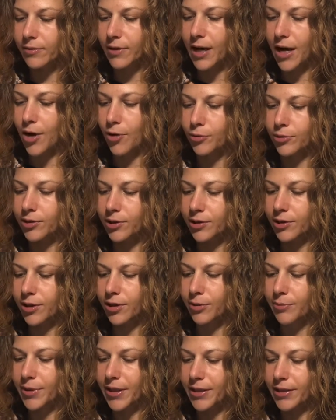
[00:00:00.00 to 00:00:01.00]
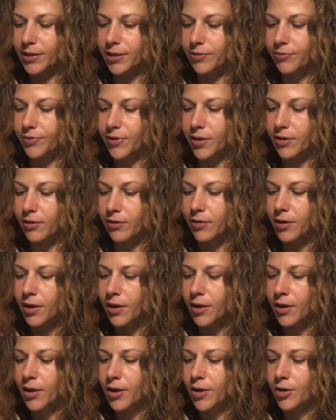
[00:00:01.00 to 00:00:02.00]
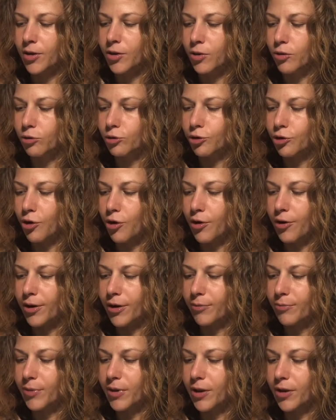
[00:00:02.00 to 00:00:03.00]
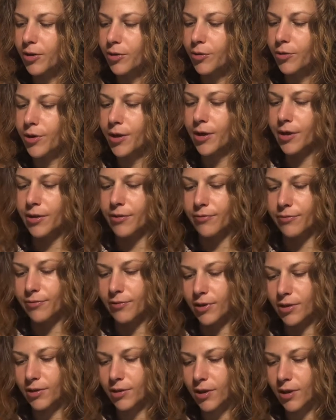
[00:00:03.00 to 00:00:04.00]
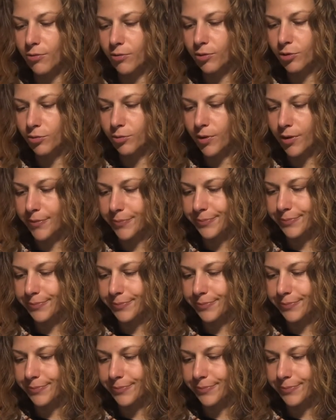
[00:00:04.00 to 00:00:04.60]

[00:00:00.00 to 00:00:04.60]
How is this going to make us feel? You know, drawing, being creative. Let's see which one.